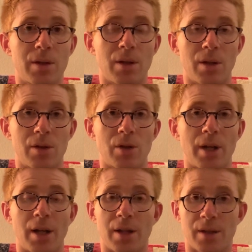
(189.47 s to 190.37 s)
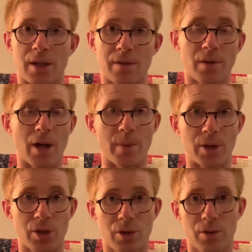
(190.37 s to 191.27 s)
to try to get a sense for how
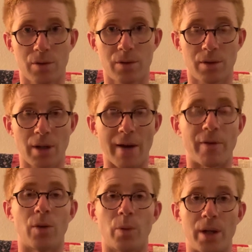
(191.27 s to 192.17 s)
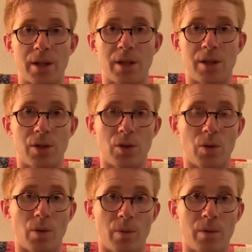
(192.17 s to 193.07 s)
much effort went
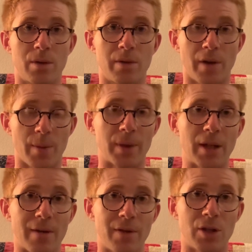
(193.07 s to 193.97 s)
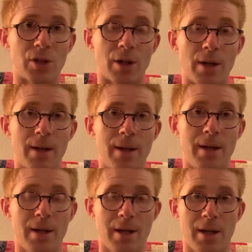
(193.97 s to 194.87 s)
into developing that feature.
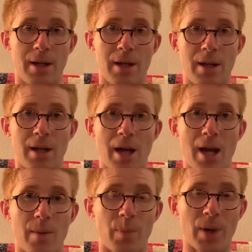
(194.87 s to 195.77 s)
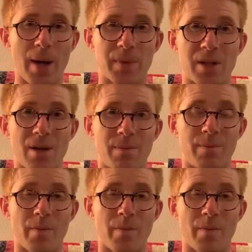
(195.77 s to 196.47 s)
And perhaps the